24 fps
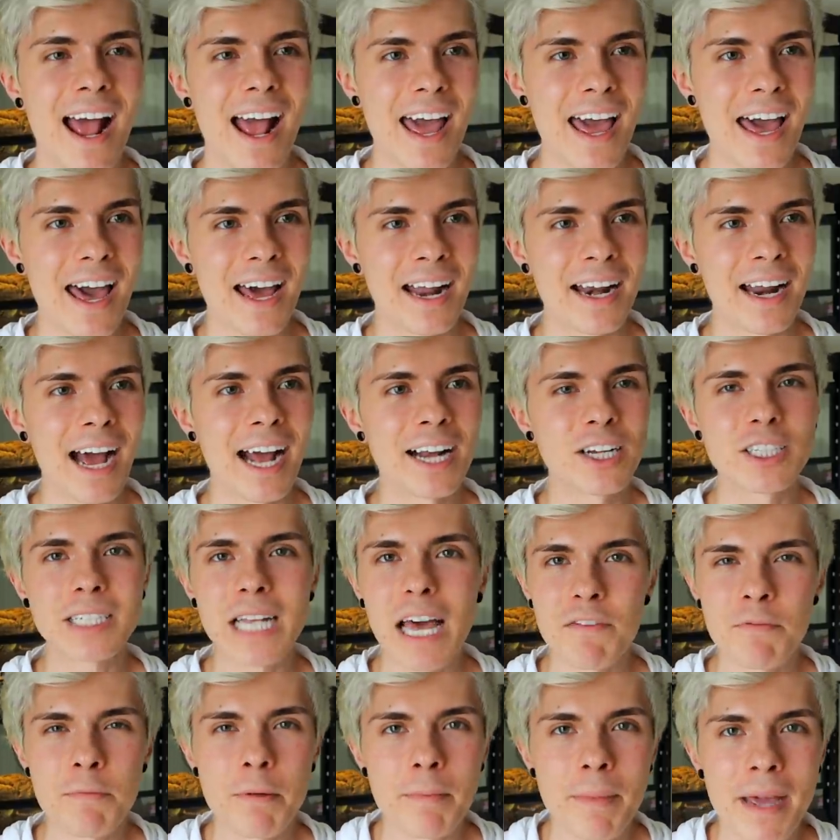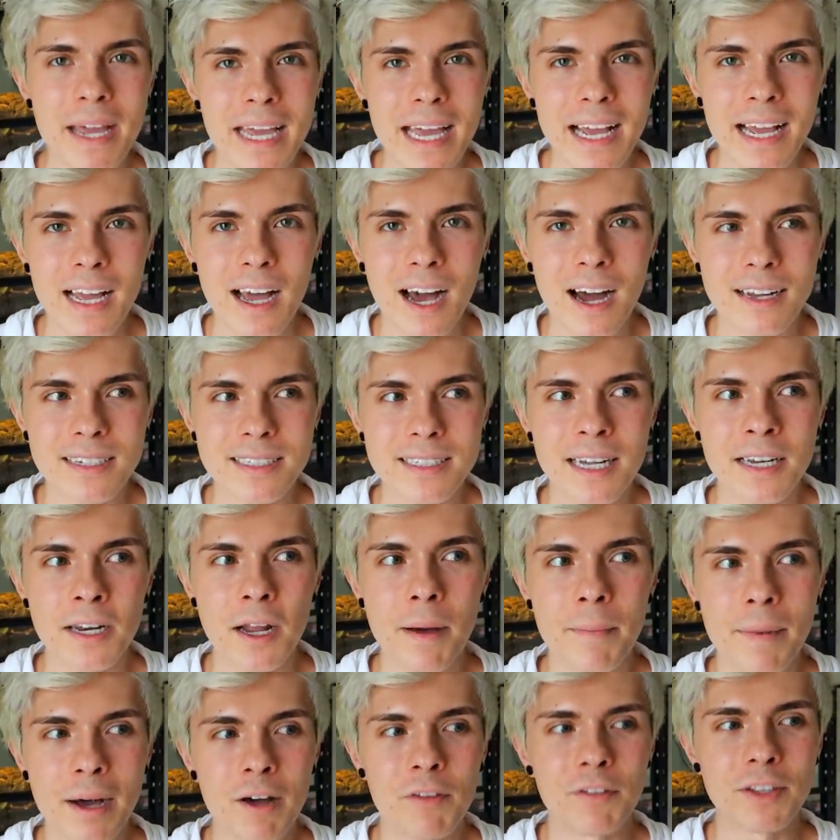And I just haven't been making content
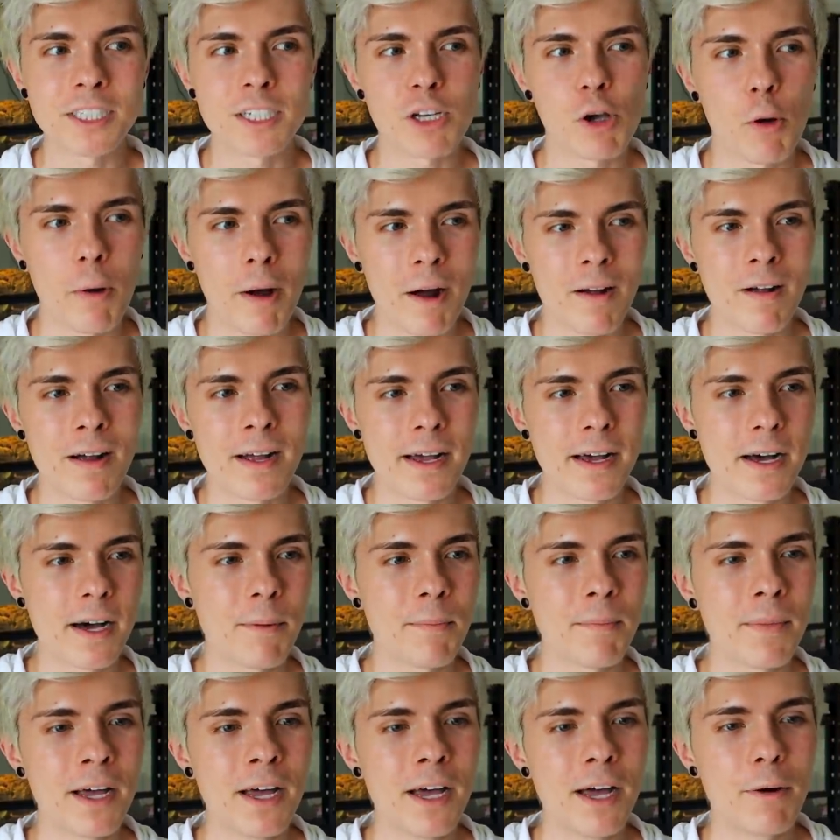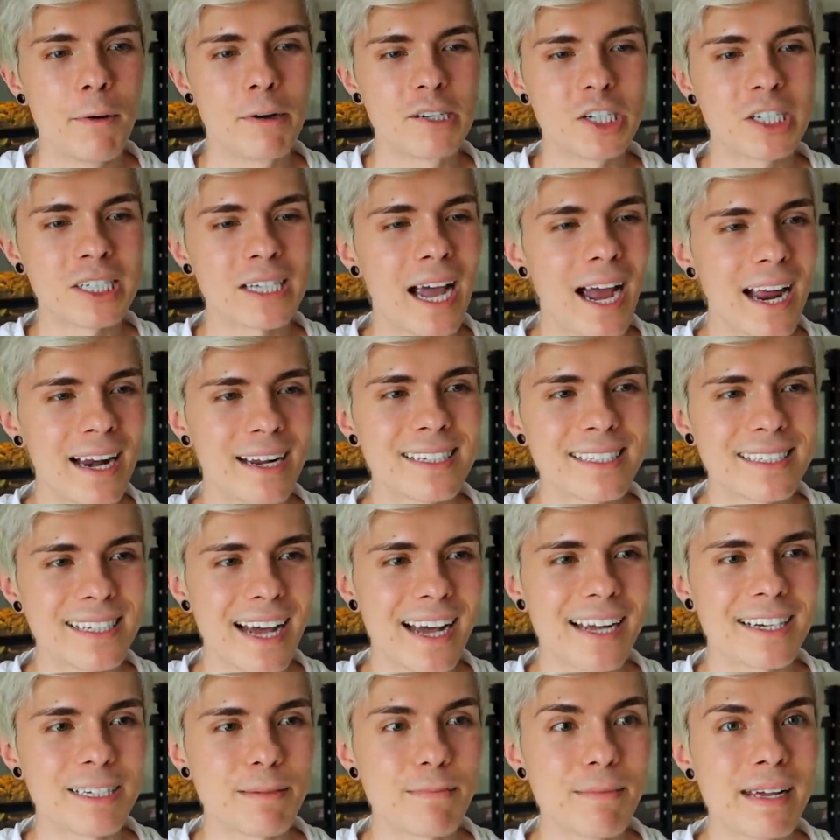about this aquarium, which is kind of
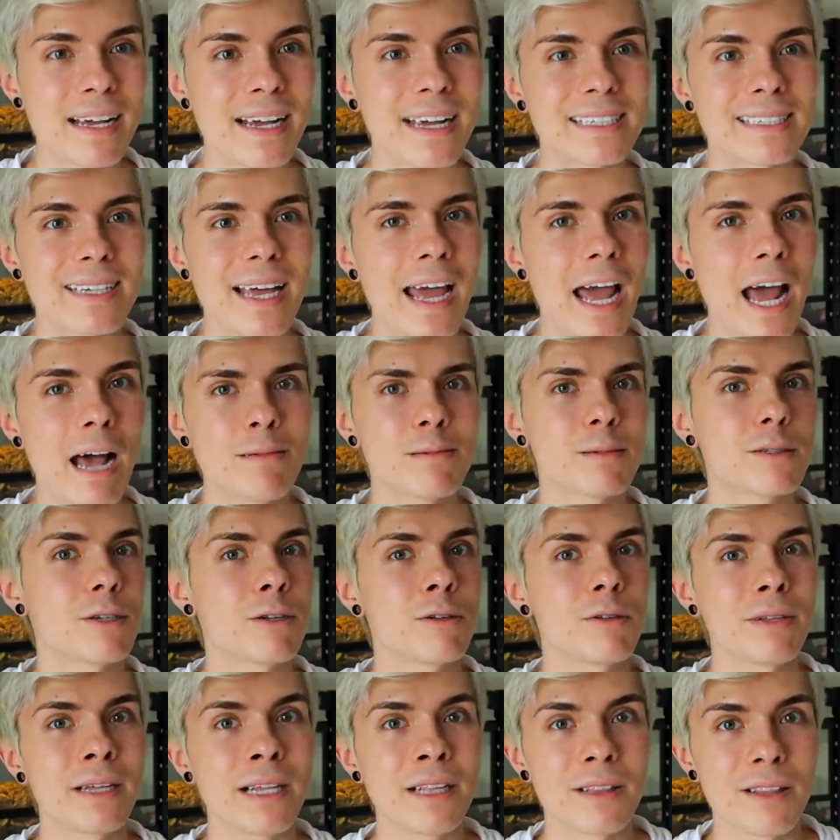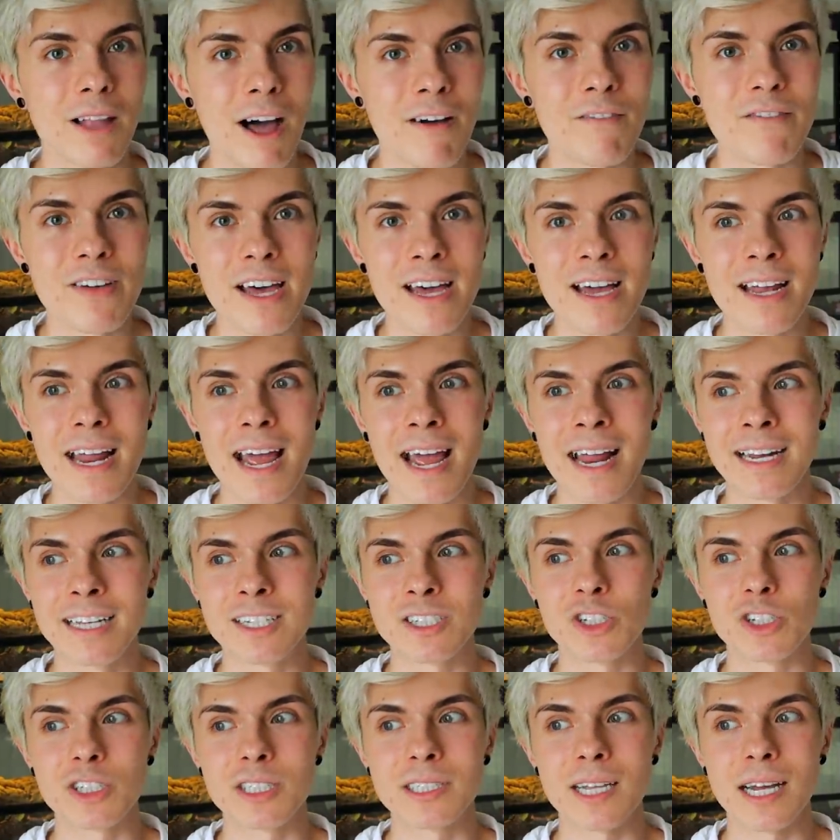sad to me because I absolutely love it. And
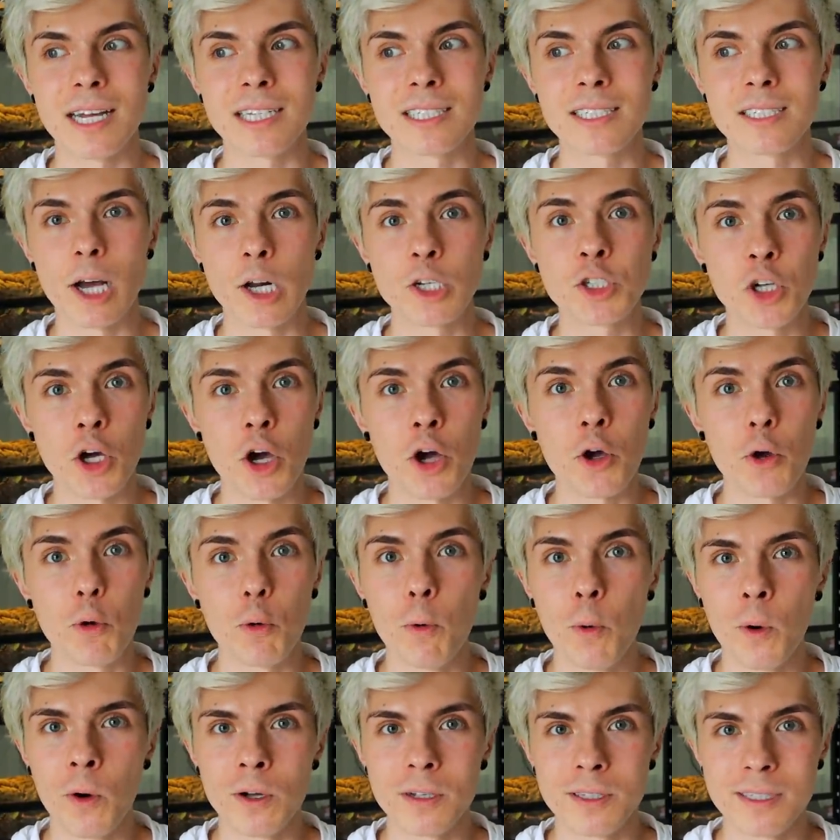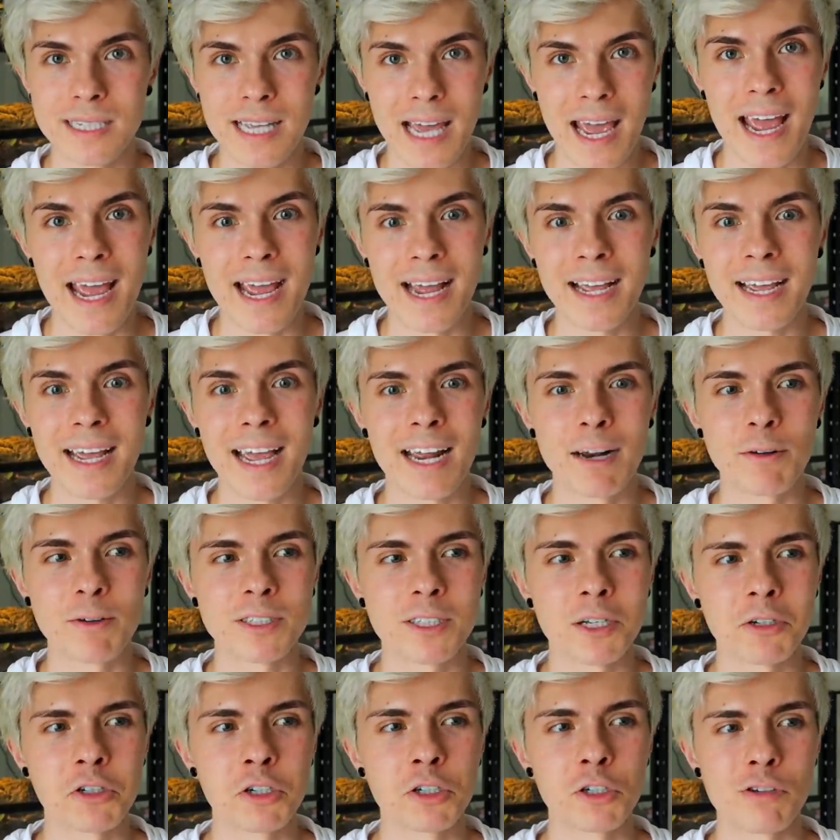it's just like such a cool tank and it was
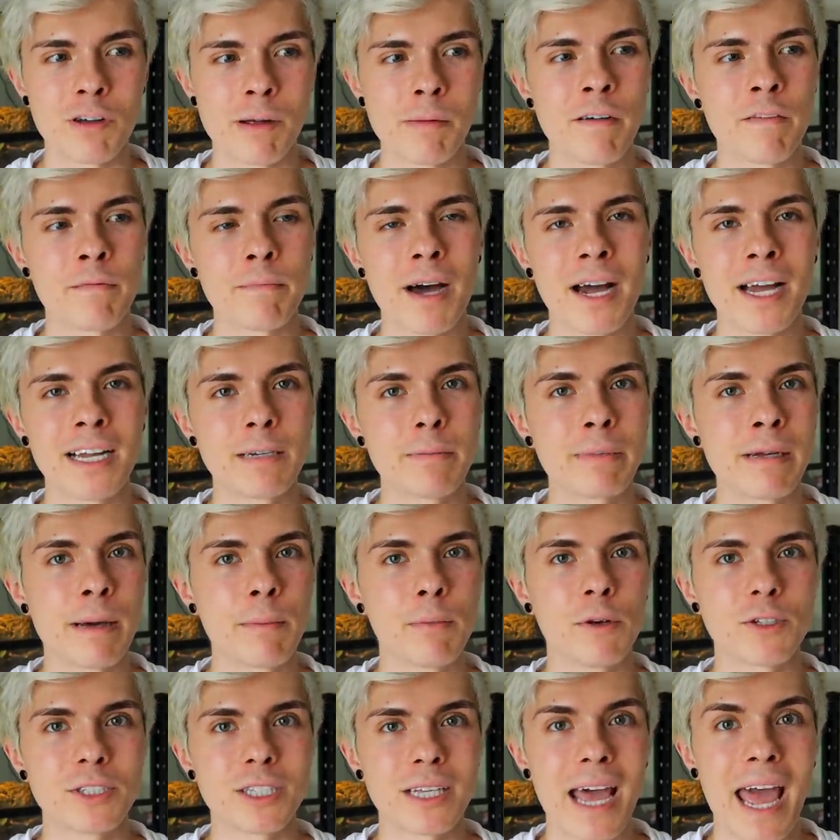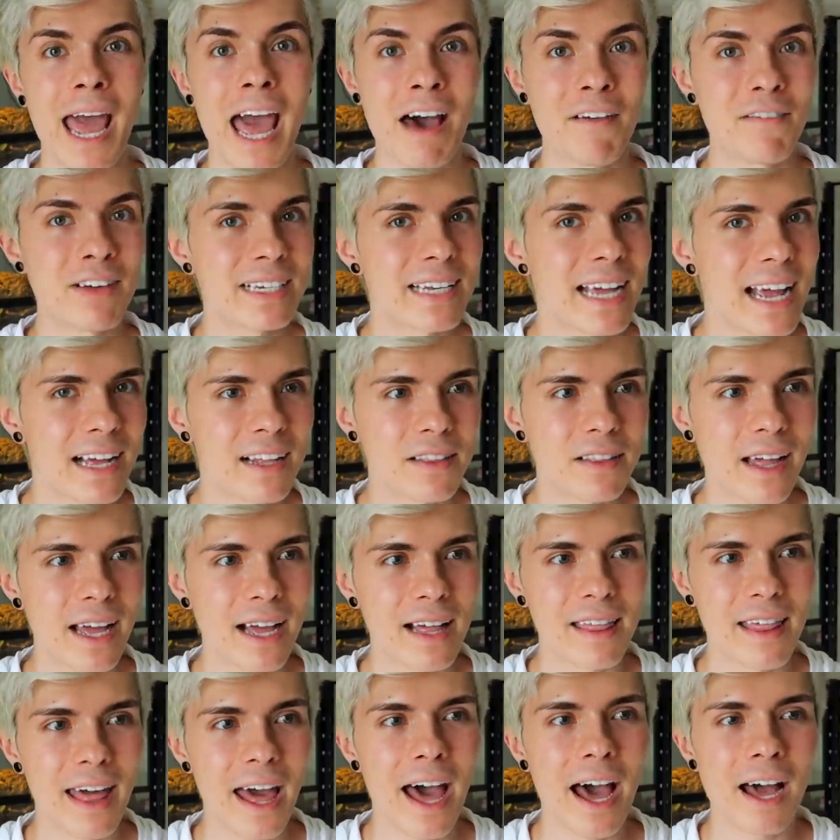such a dream of mine to be able to have a tank
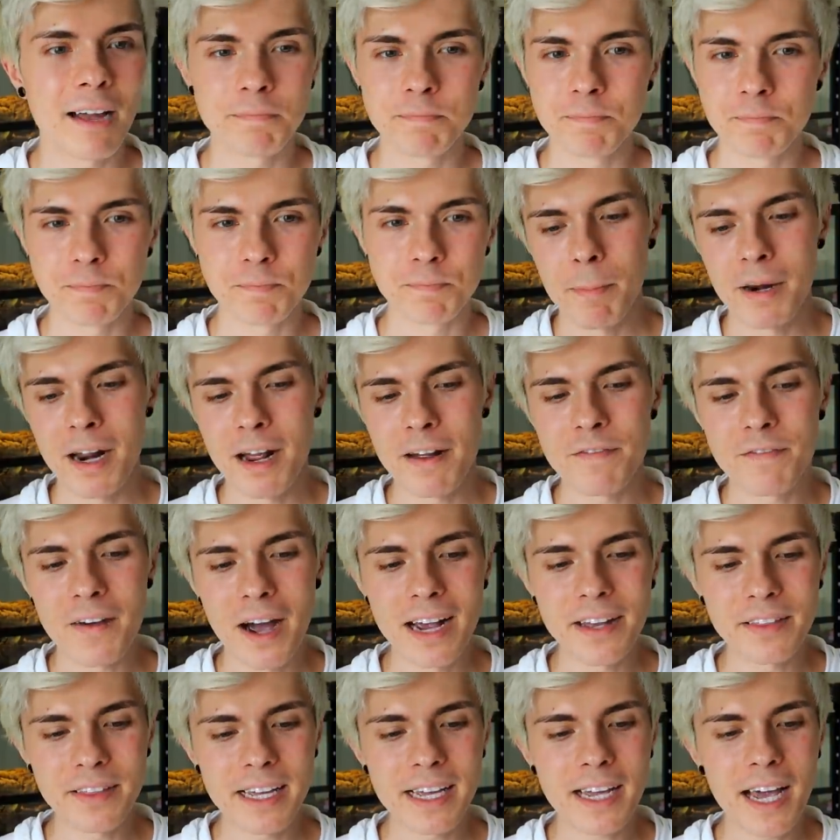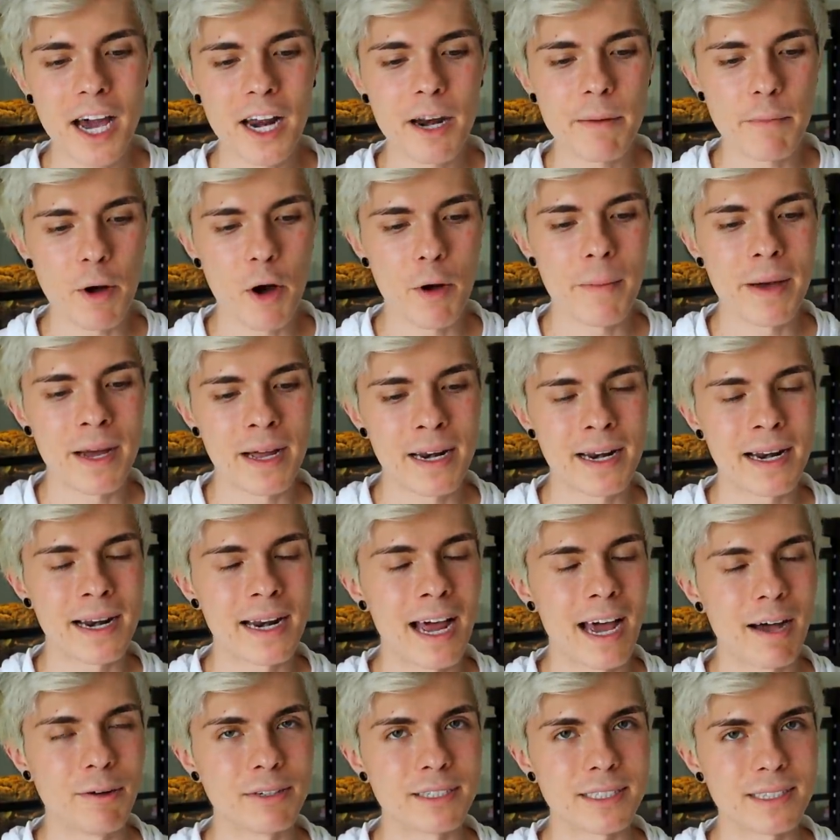like that. But I finally got a moment and
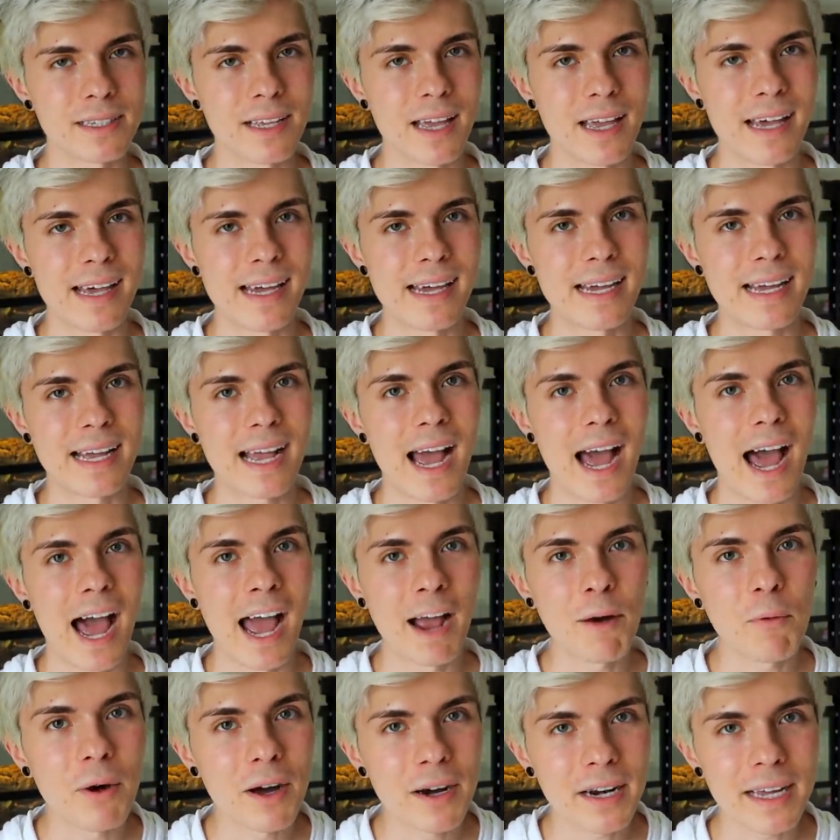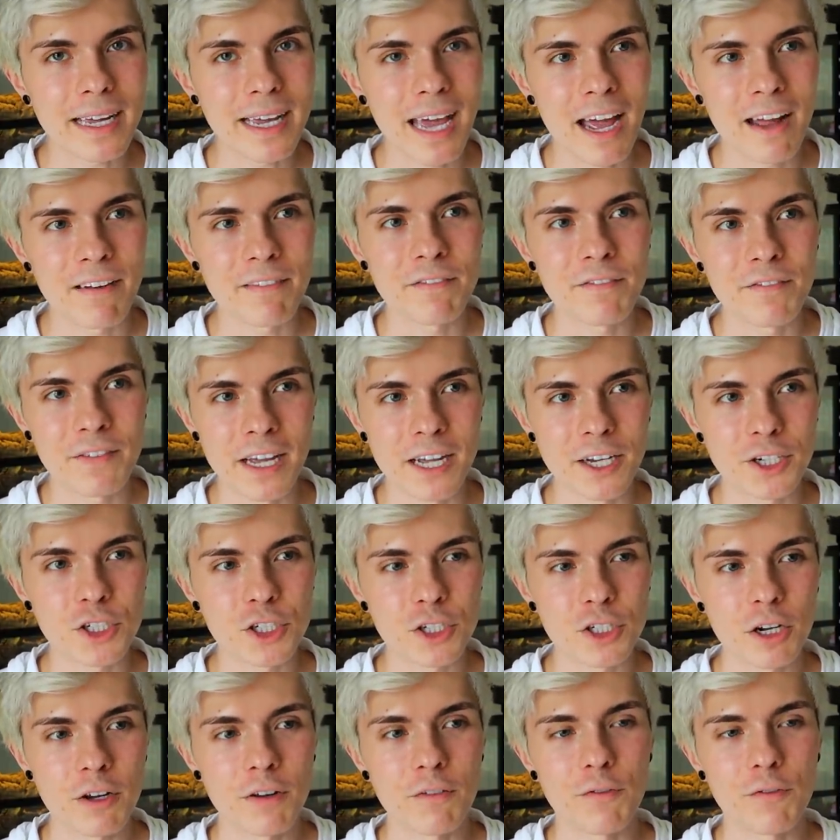I was like, I want to get fish